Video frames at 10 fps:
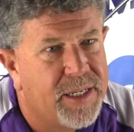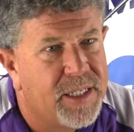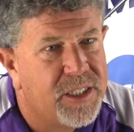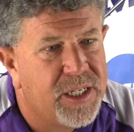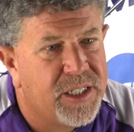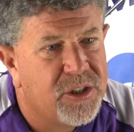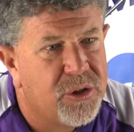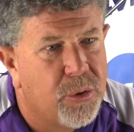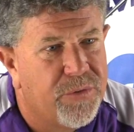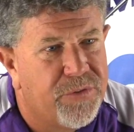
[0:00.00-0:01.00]
And
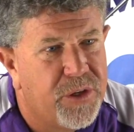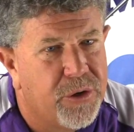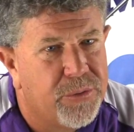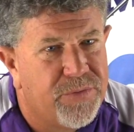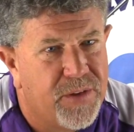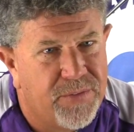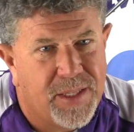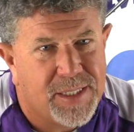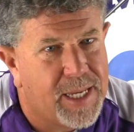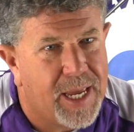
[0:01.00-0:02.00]
so if in
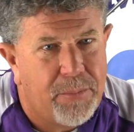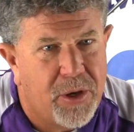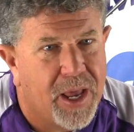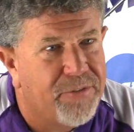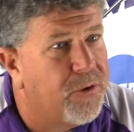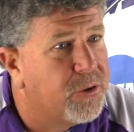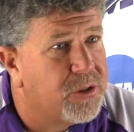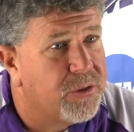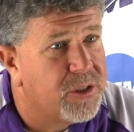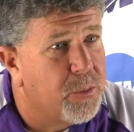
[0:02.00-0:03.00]
this game you got to
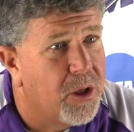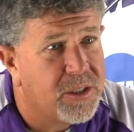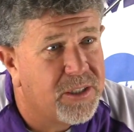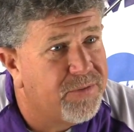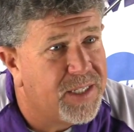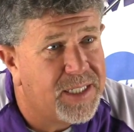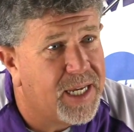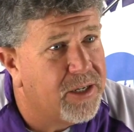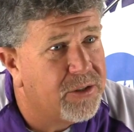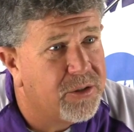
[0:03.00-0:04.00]
focus on the smallest of
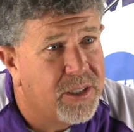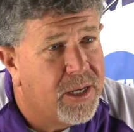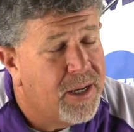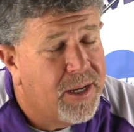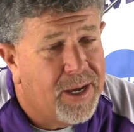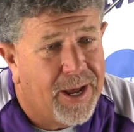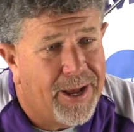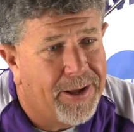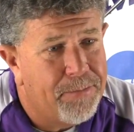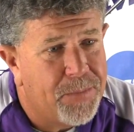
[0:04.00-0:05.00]
details,
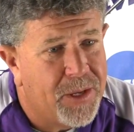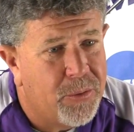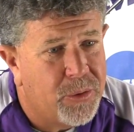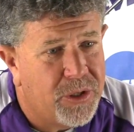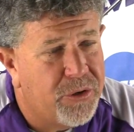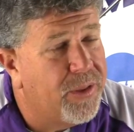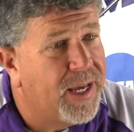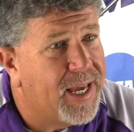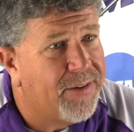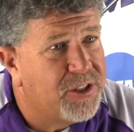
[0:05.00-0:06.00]
and when you do
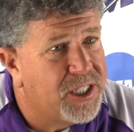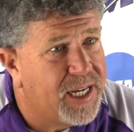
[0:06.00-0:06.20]
that, you have a